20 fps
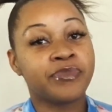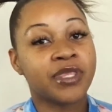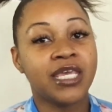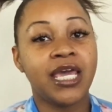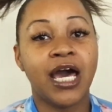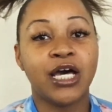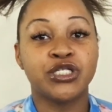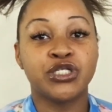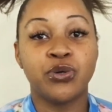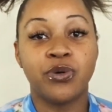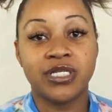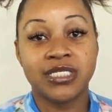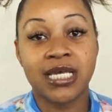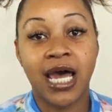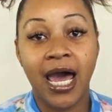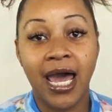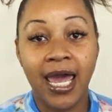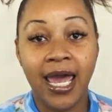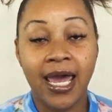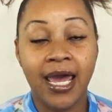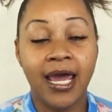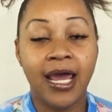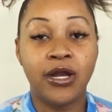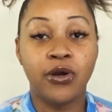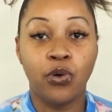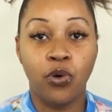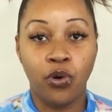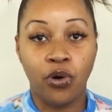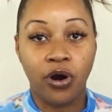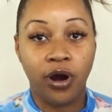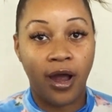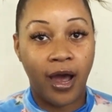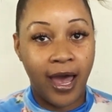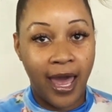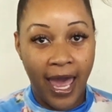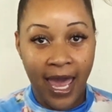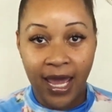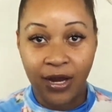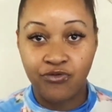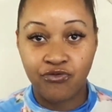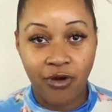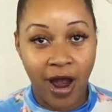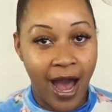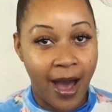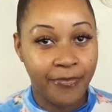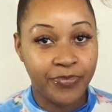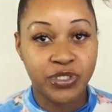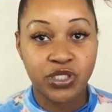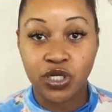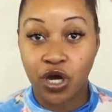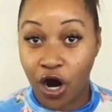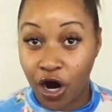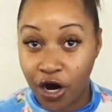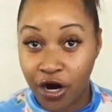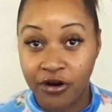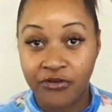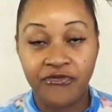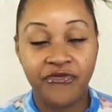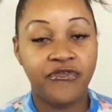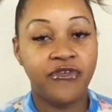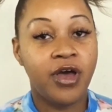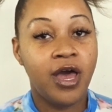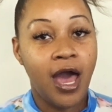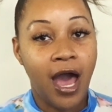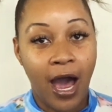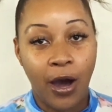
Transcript: Yeah, so a tie head or a head wrap scarf,